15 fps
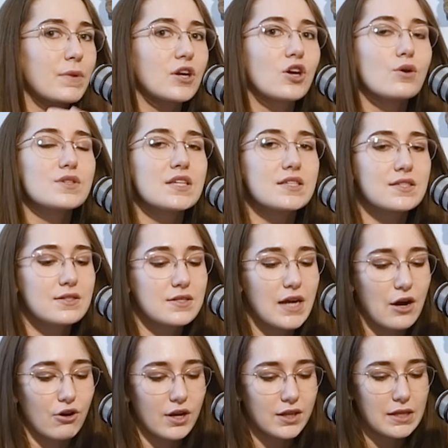It goes
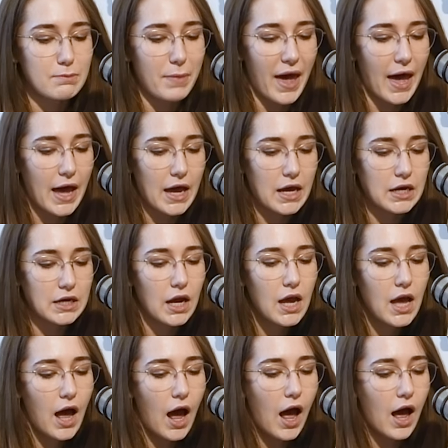hysterically bad.
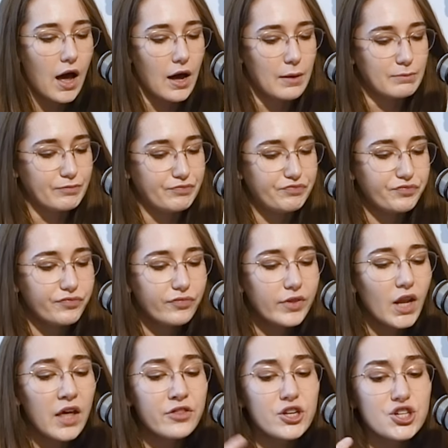
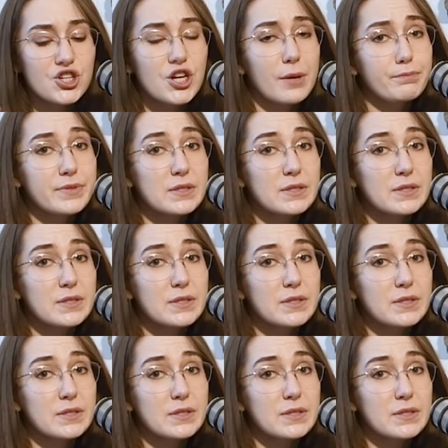The ship's